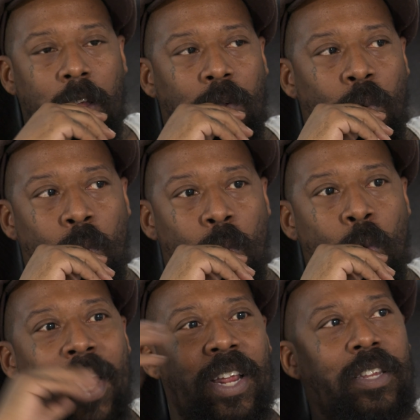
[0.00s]
It,
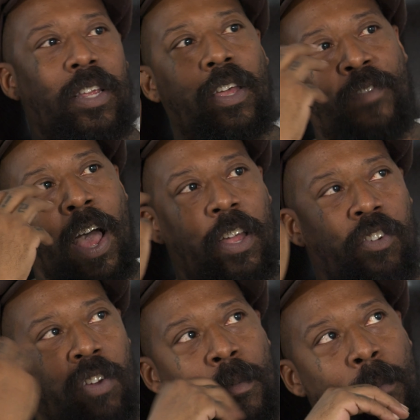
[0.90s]
what is it if I
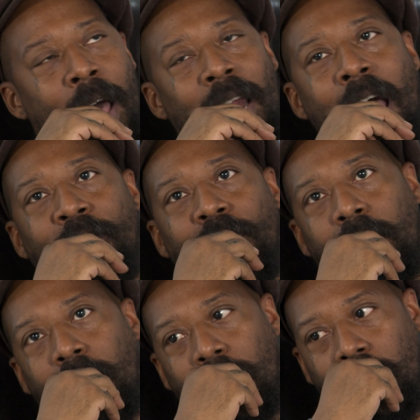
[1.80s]
can dream about
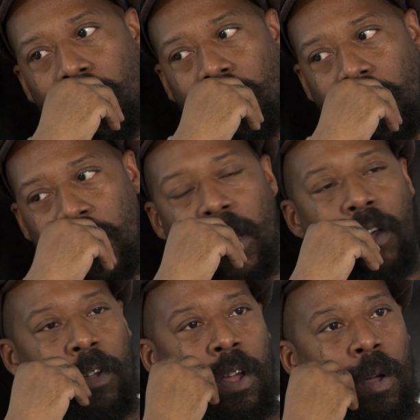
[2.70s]
Africa and
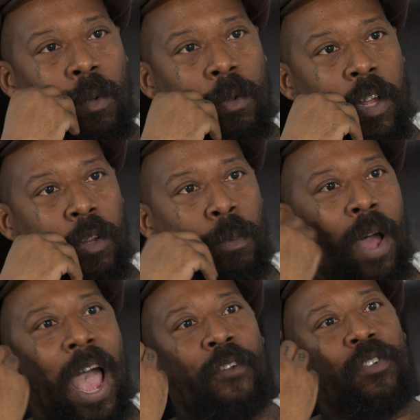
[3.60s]
never go
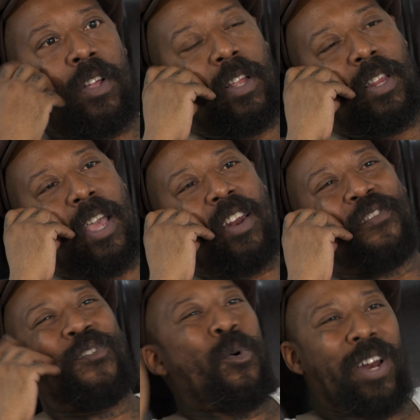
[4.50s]
explore Africa because I can
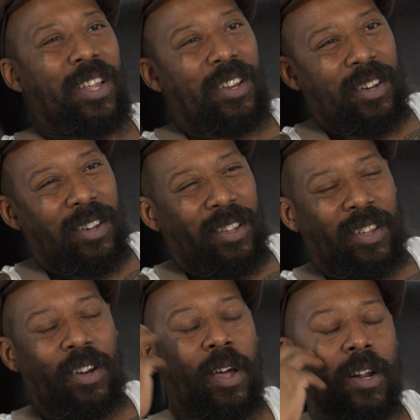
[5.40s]
afford it? Yeah.
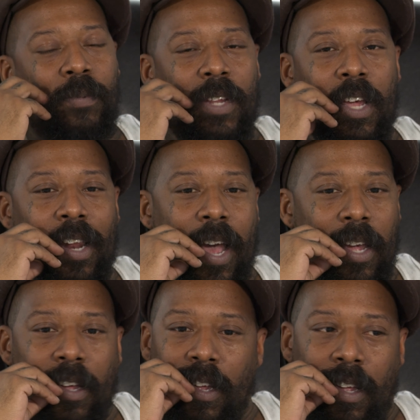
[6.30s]
You know what I'm saying?
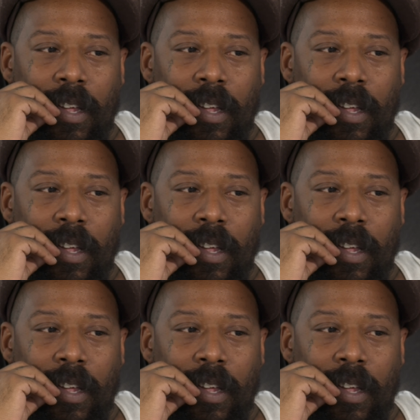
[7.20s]
Like,